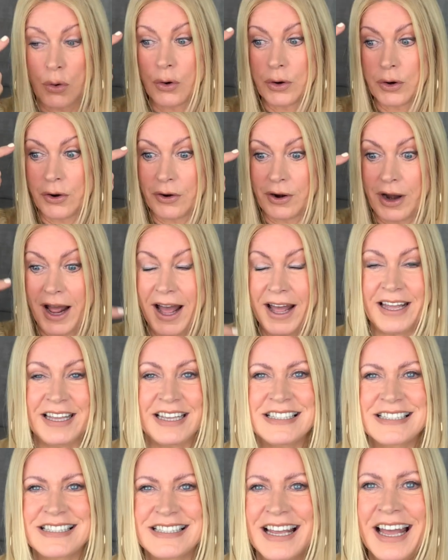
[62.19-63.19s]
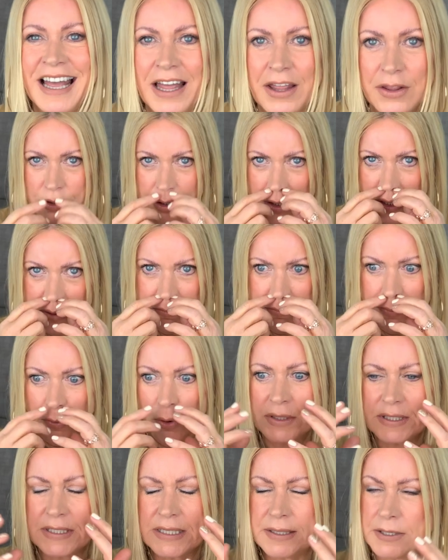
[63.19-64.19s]
or our eyes, the
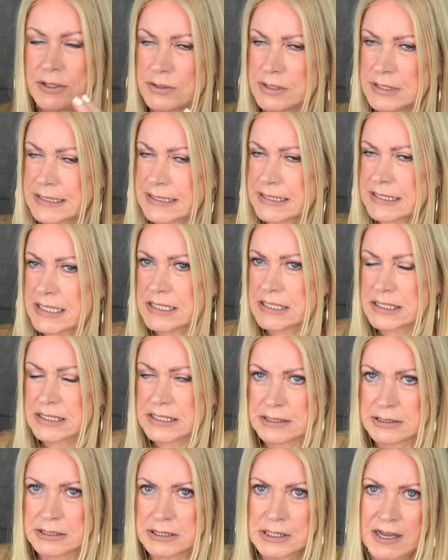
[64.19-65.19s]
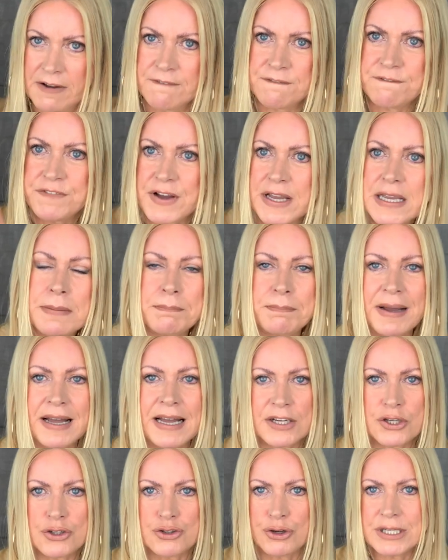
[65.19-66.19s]
body starts to fight
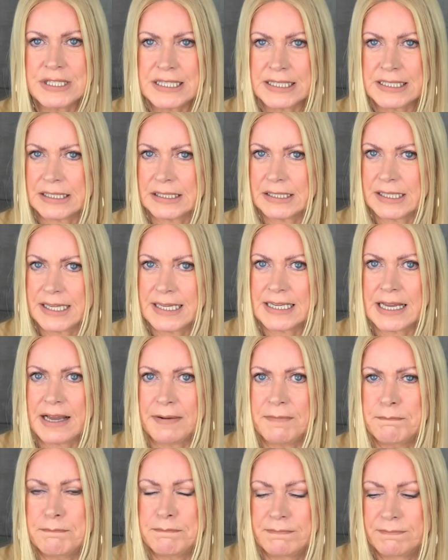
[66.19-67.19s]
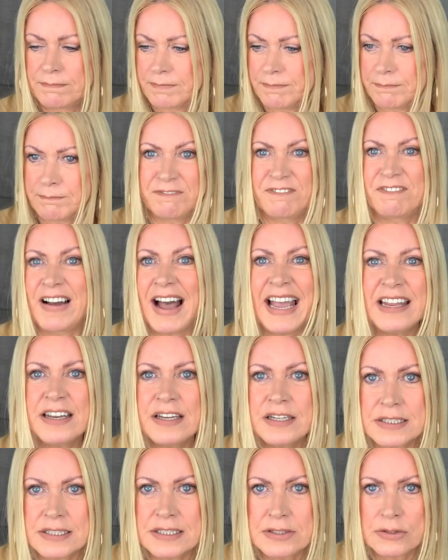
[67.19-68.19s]
back, treating it like a
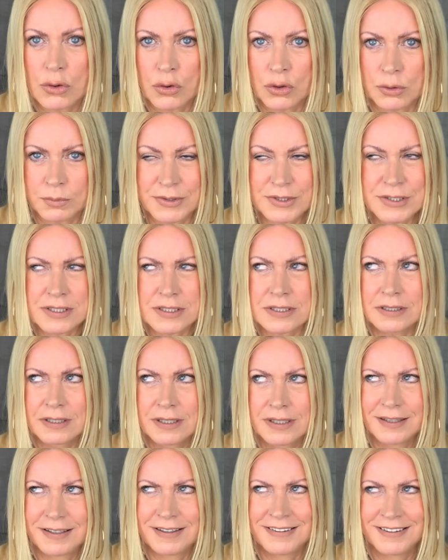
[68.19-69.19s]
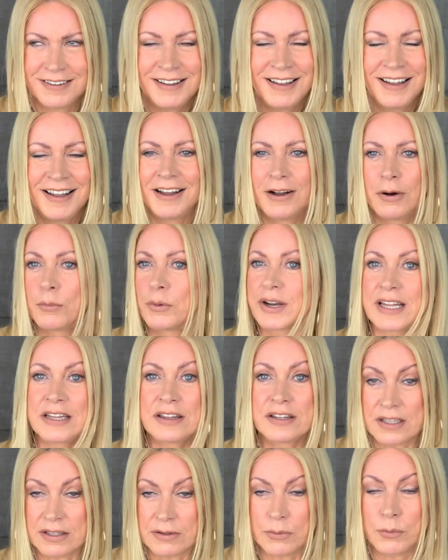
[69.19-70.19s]
virus almost. We're in
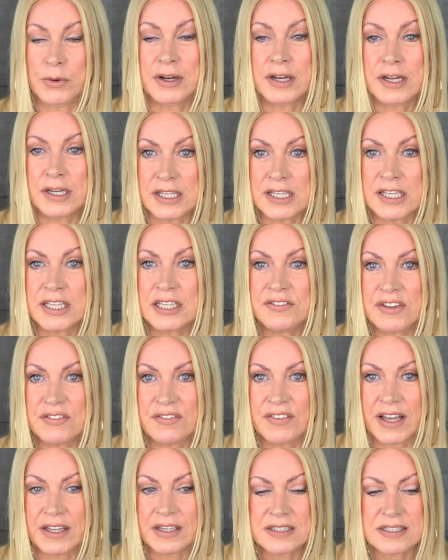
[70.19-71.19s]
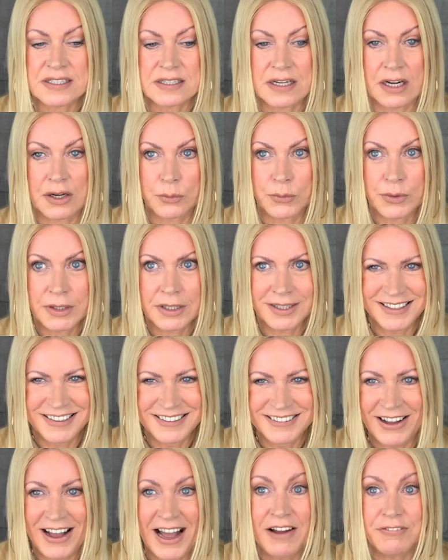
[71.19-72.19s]
the year of the viruses, aren't we?
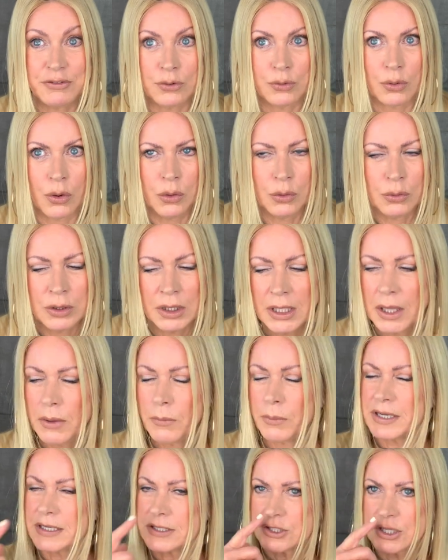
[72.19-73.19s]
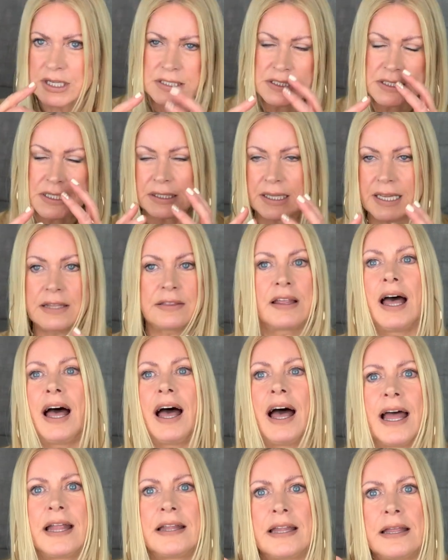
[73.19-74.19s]
After all, but it treats it like
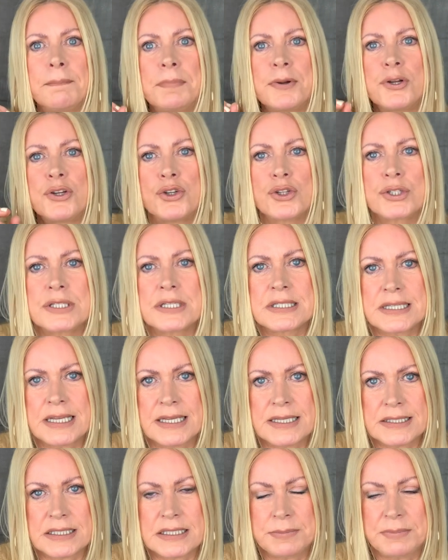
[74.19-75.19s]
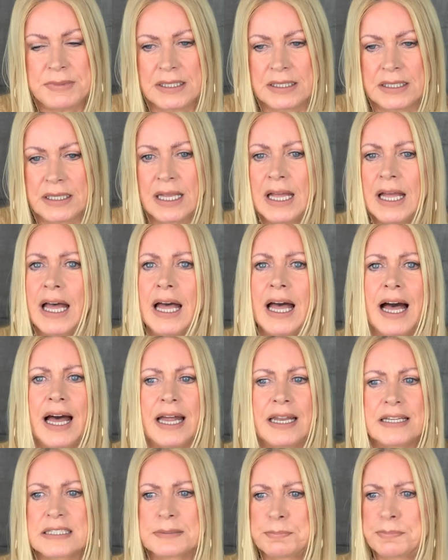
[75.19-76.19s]
that, and it produces histamine,
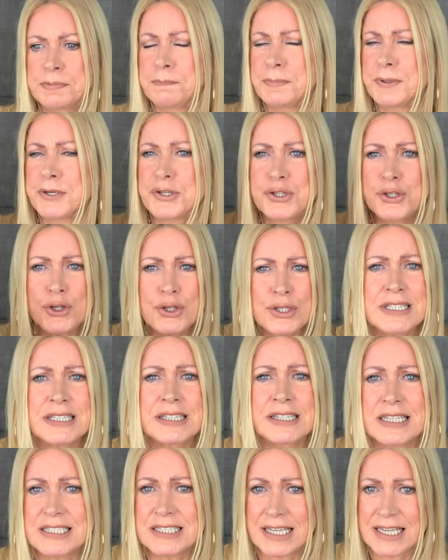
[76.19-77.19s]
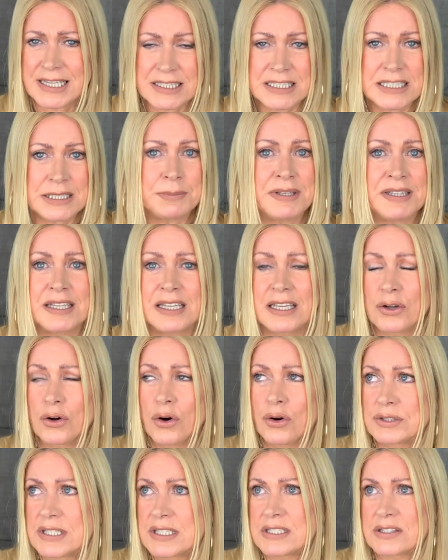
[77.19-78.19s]
and it's producing this histamine that
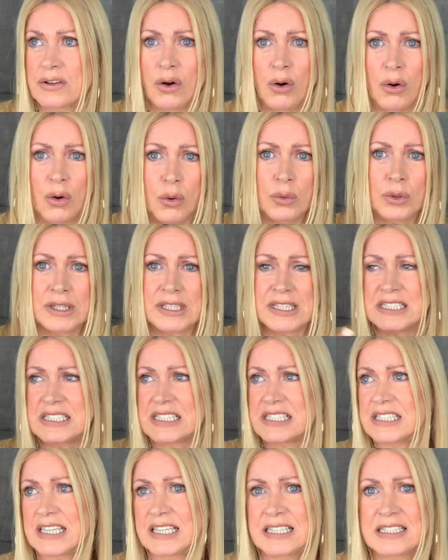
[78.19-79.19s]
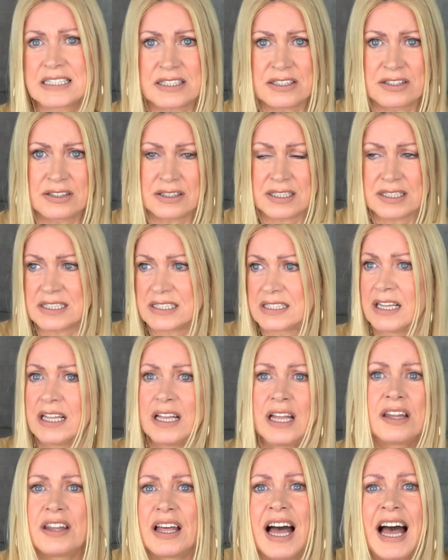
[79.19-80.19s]
causes all these things to us
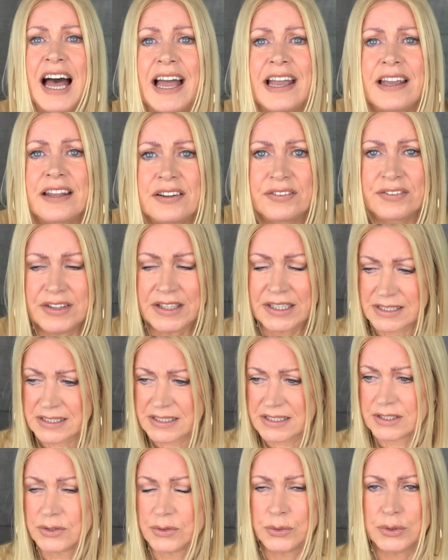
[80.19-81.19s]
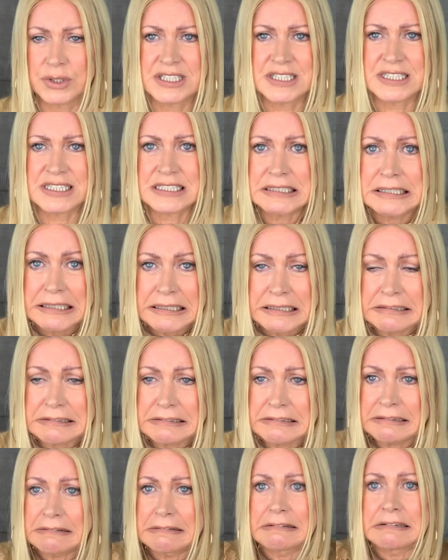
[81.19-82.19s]
that aggravate us, you know, the
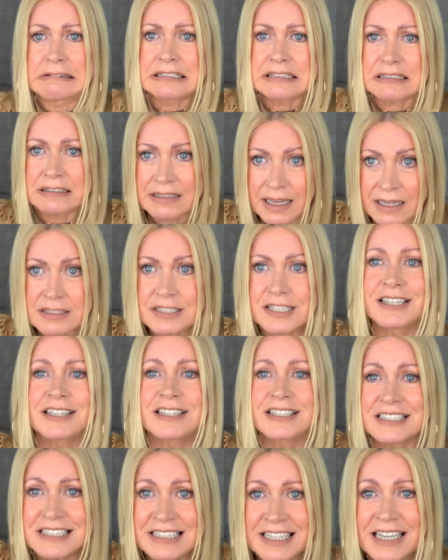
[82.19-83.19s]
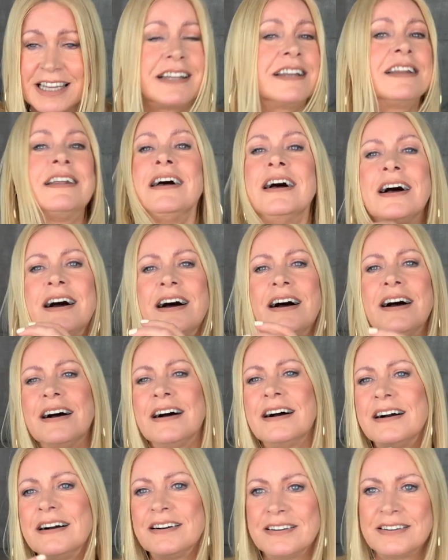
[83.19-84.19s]
sneezing and the scratching of the skin.
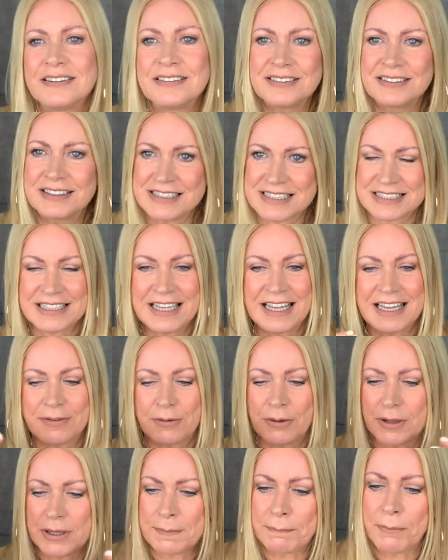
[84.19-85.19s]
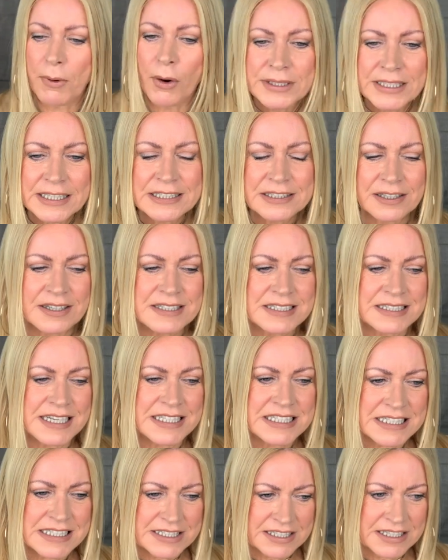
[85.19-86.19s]
Oh, it's like the body does
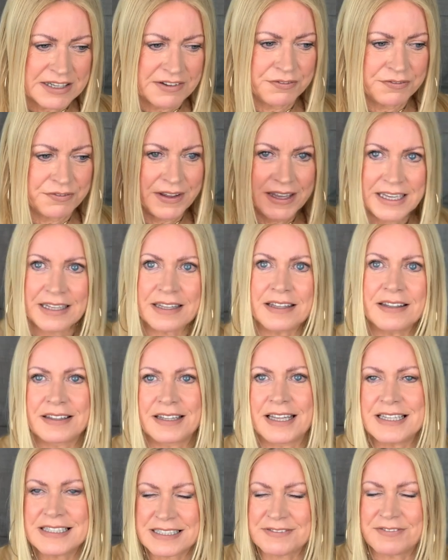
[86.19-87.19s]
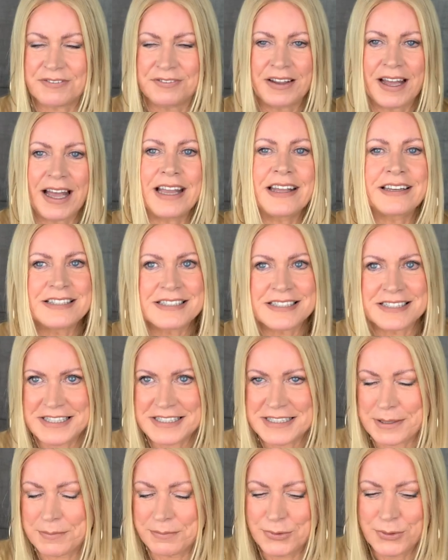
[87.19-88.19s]
this to fight this virus.
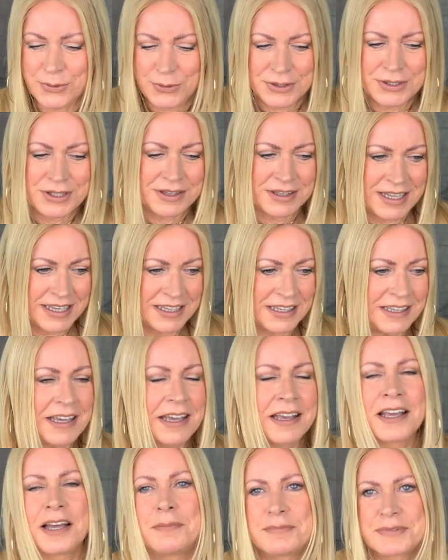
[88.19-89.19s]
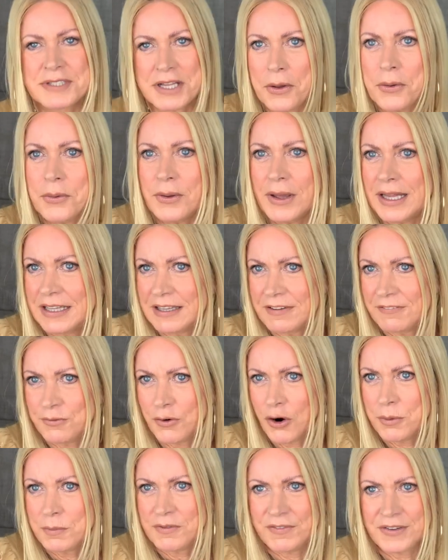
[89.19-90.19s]
This immune thing comes out in the
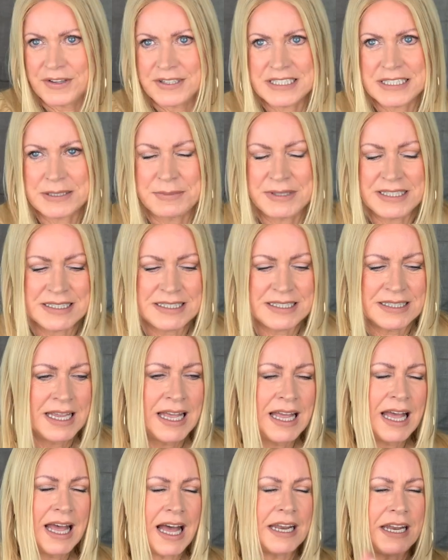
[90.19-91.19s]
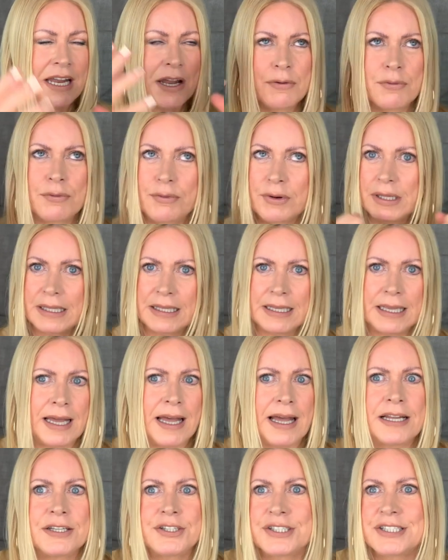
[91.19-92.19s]
form of histamine, and it really
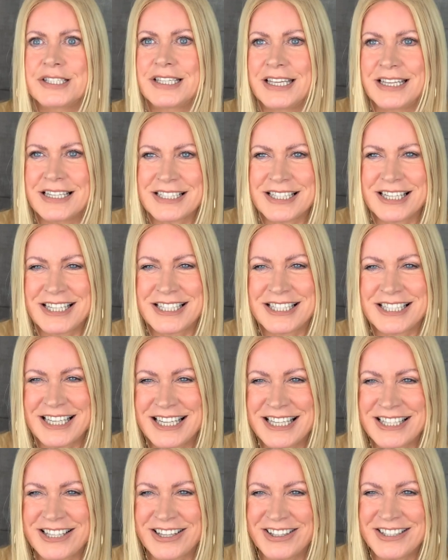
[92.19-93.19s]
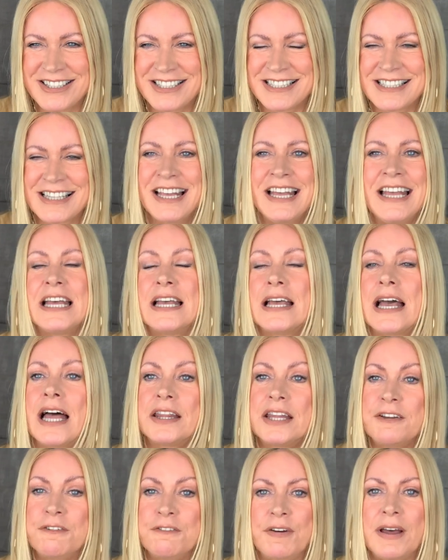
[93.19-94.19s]
agitates us. It does, and
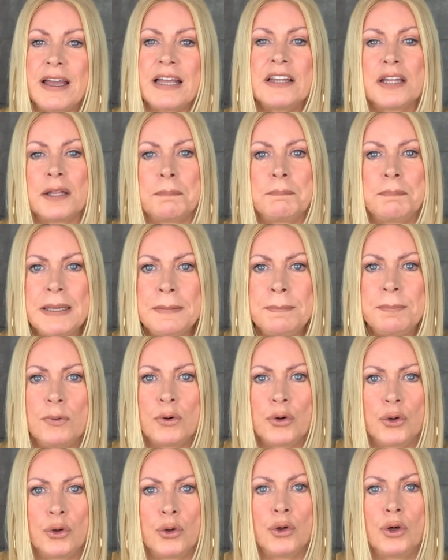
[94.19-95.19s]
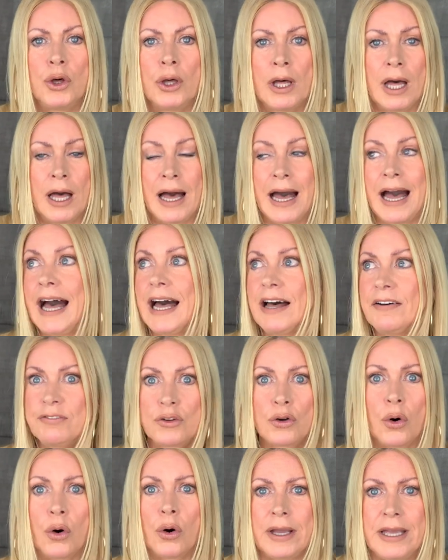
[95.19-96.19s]
they find that people who have
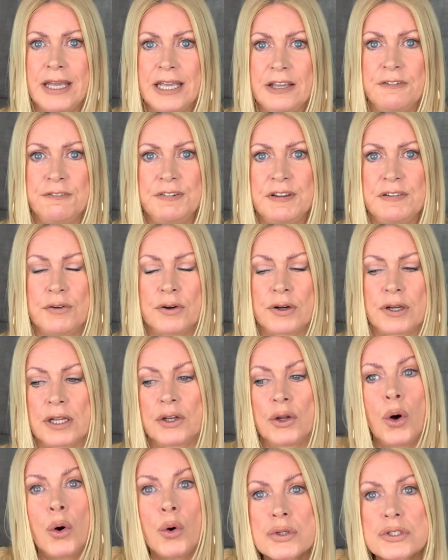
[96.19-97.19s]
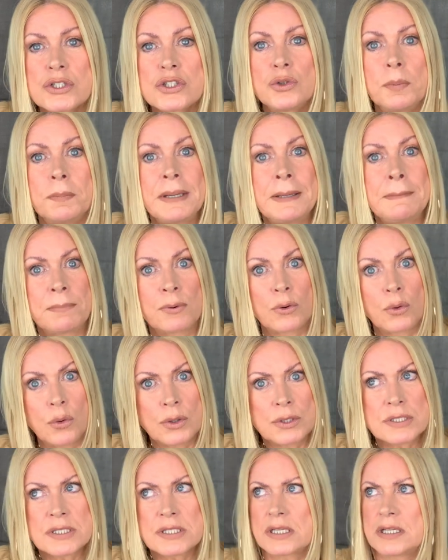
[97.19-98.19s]
got hay fever can also be
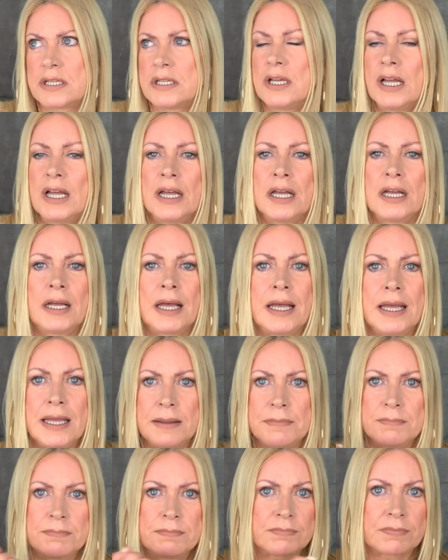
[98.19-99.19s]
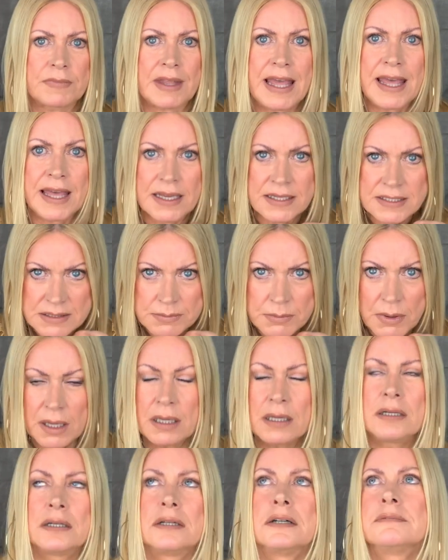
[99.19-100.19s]
prone to
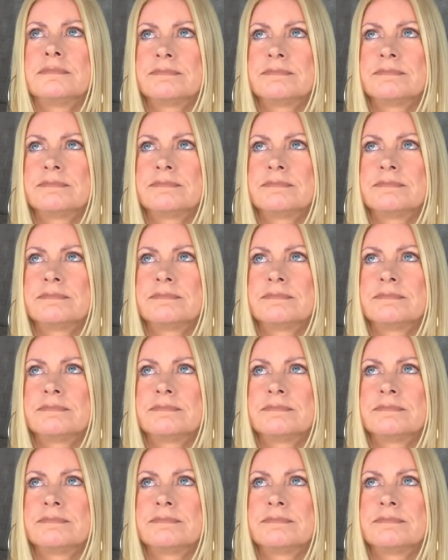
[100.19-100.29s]
eczema,